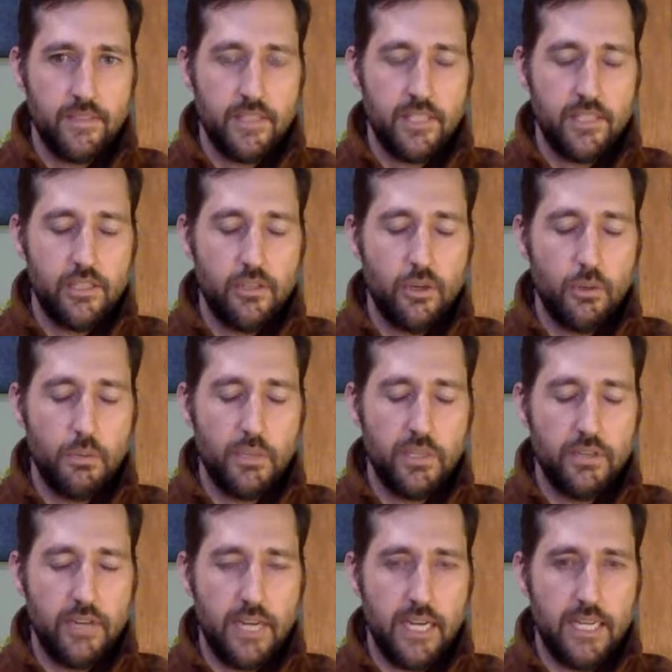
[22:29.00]
As you open
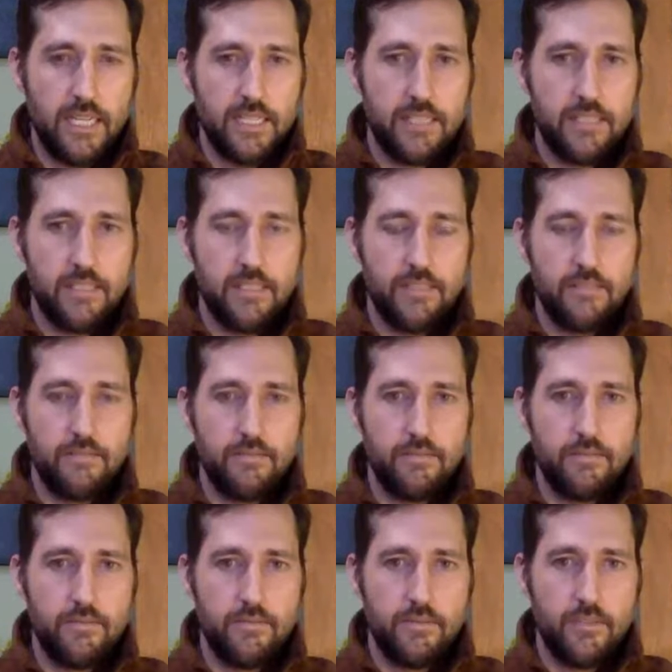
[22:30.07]
your eyes,
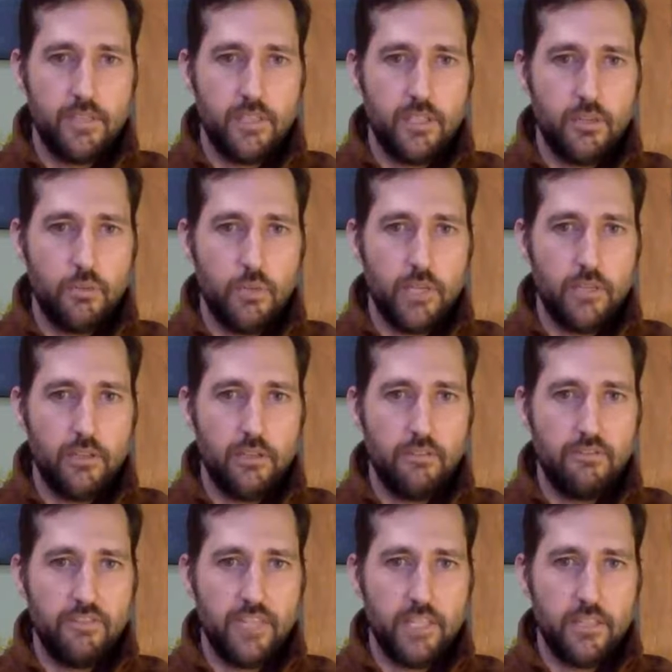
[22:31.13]
you can wiggle your
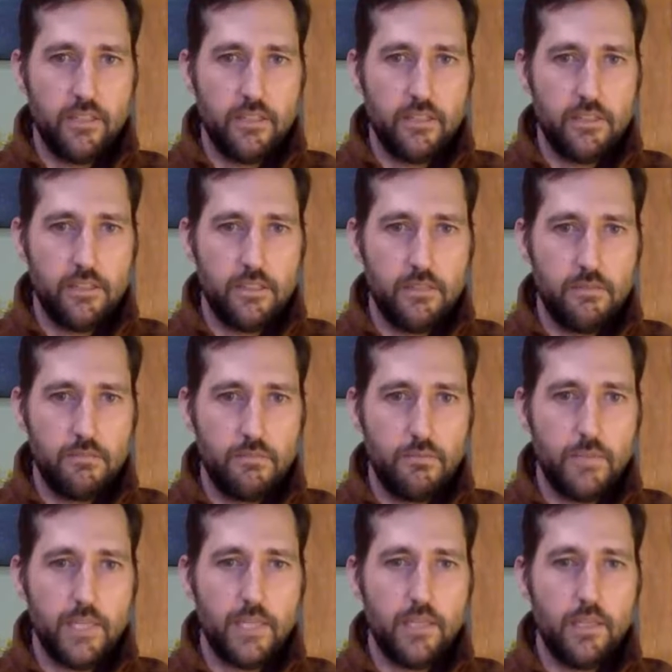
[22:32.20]
fingers,
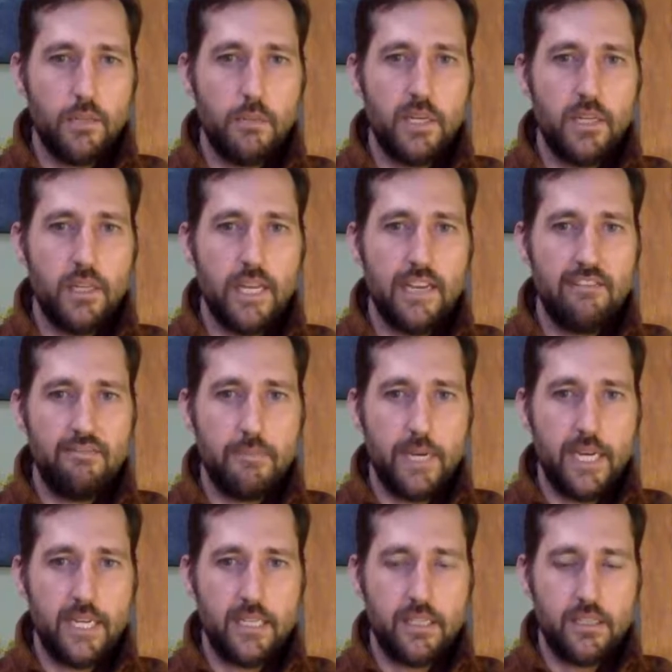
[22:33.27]
bring a little bit of life
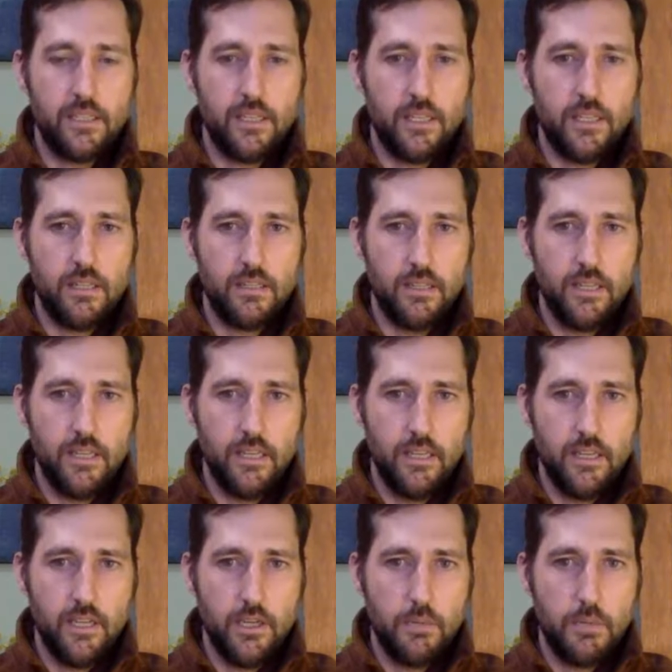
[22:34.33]
back into
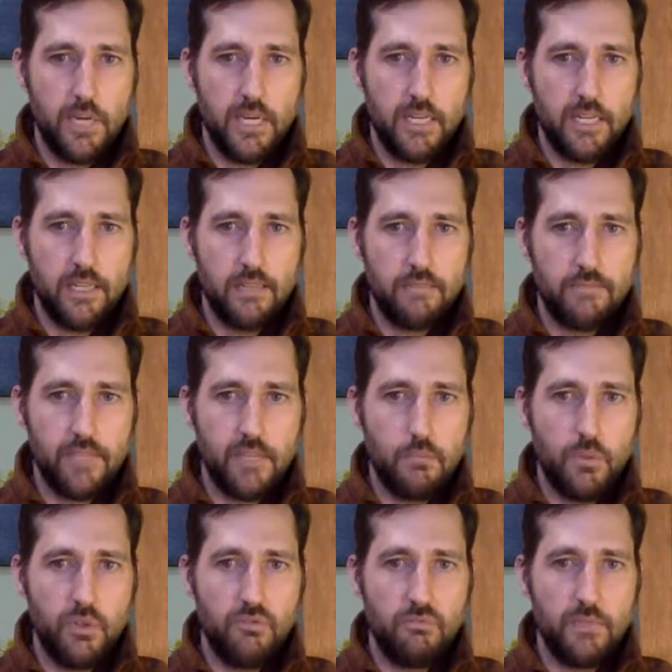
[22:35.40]
your body and
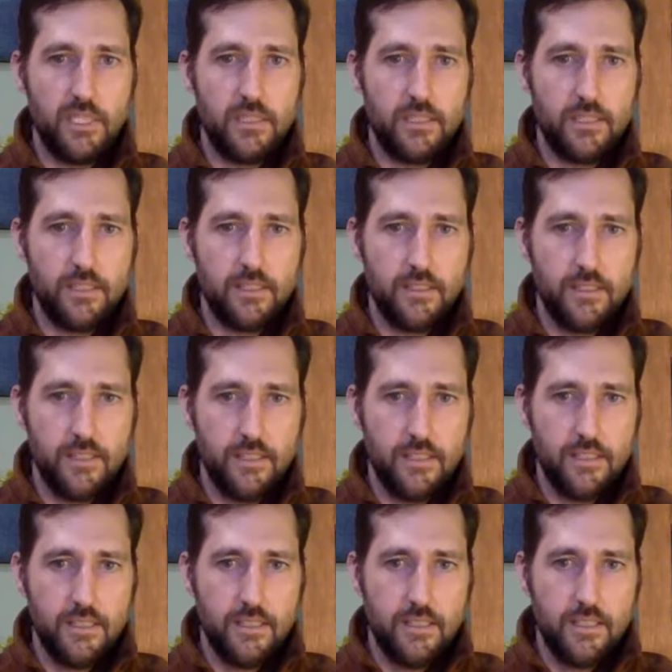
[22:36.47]
movement,
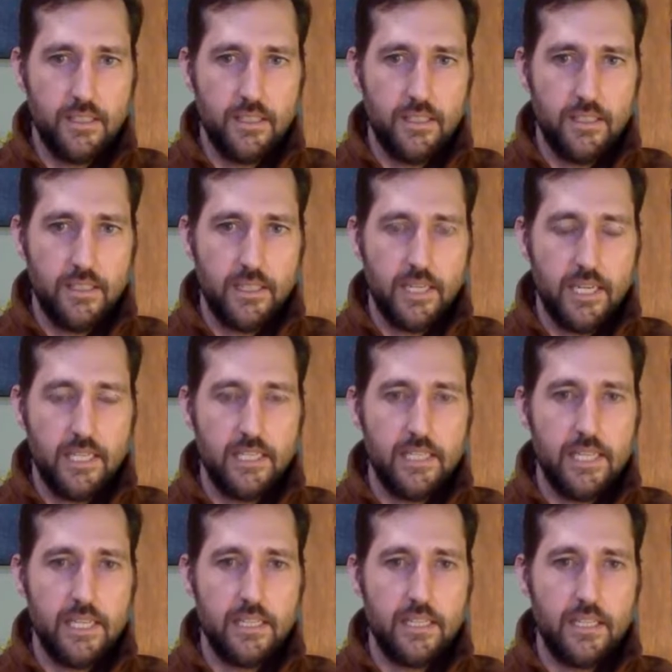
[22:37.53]
getting
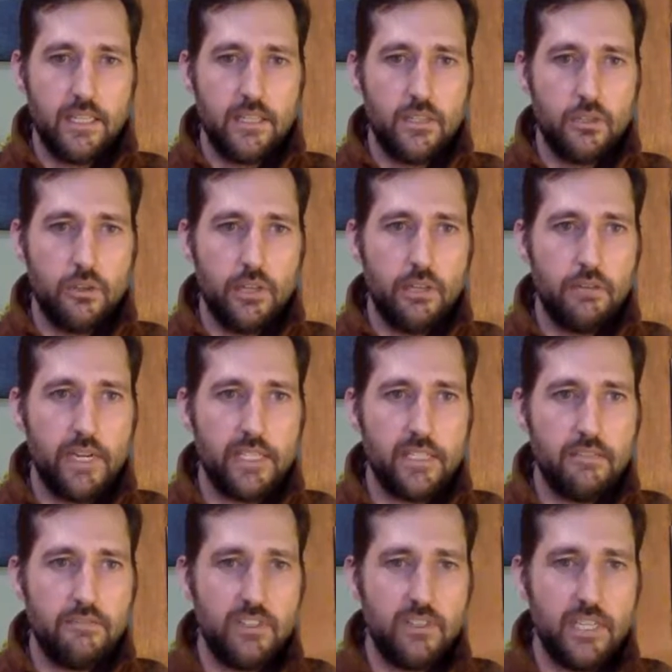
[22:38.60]
set to enjoy the rest of your